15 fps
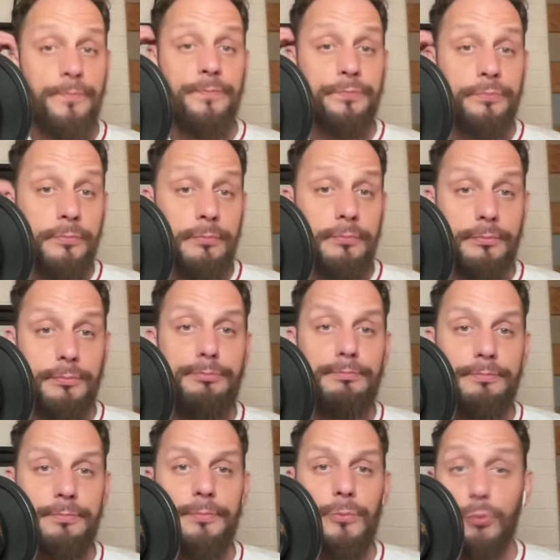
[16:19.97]

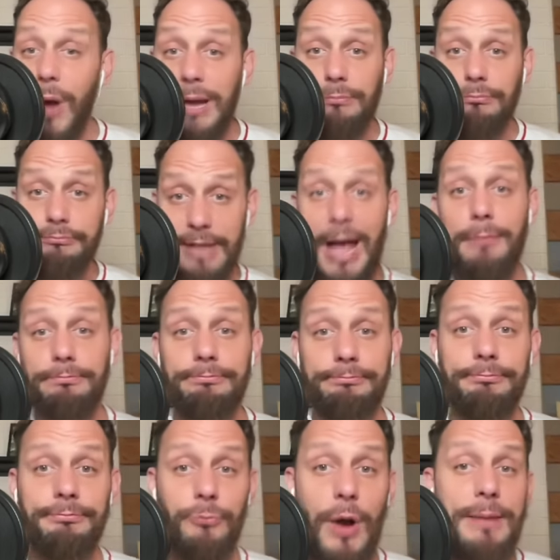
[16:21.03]

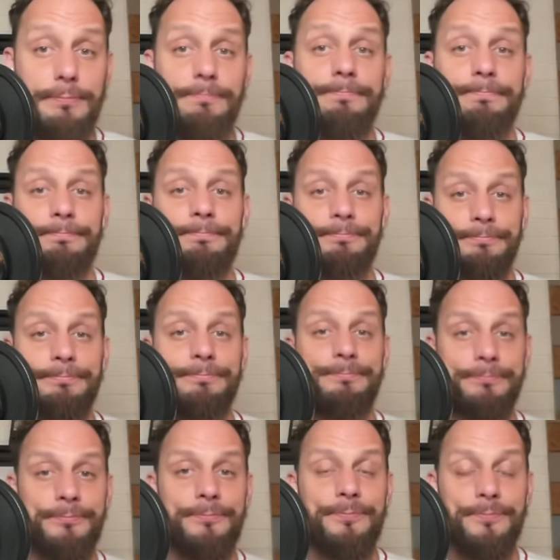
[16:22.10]

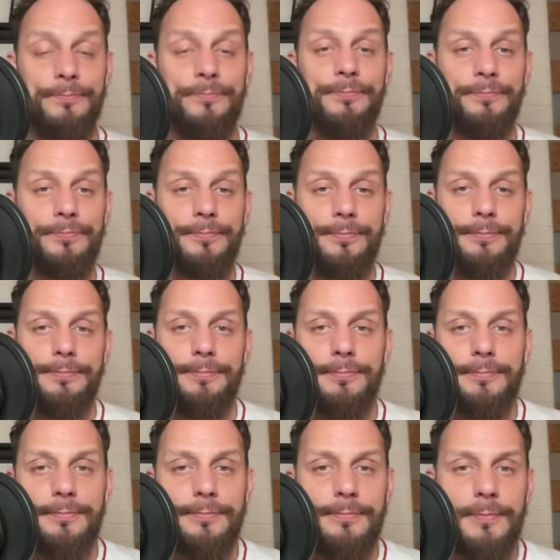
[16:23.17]

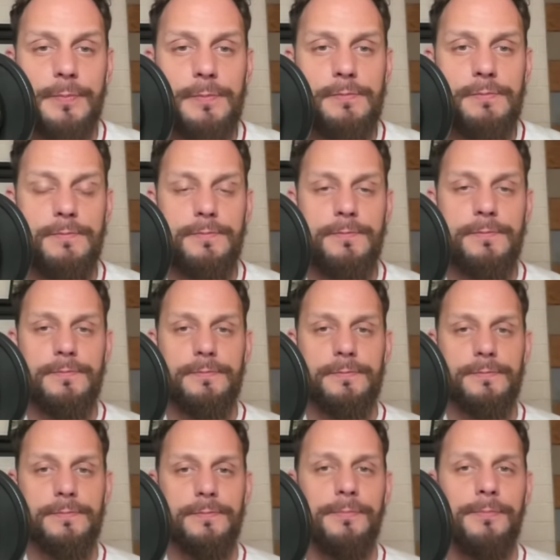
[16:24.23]

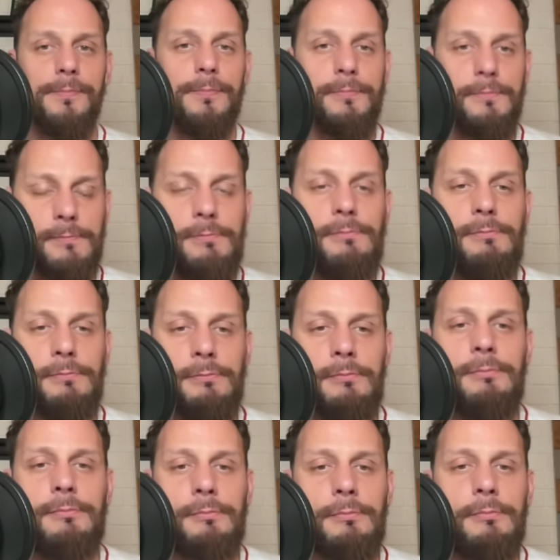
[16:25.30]

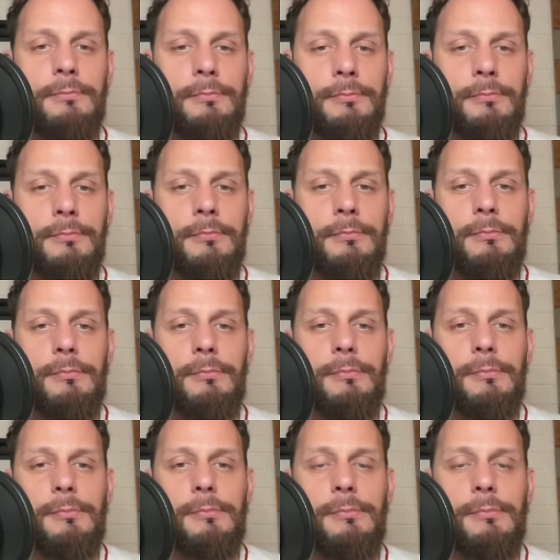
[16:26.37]
This person isn't speaking.